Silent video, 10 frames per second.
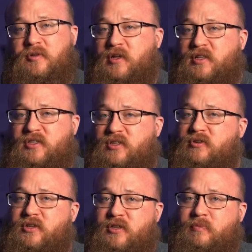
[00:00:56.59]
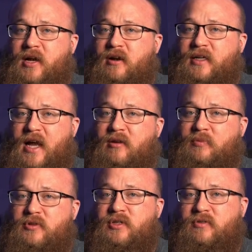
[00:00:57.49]
but it's still just a pair of
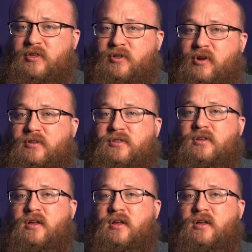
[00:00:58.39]
calipers and the results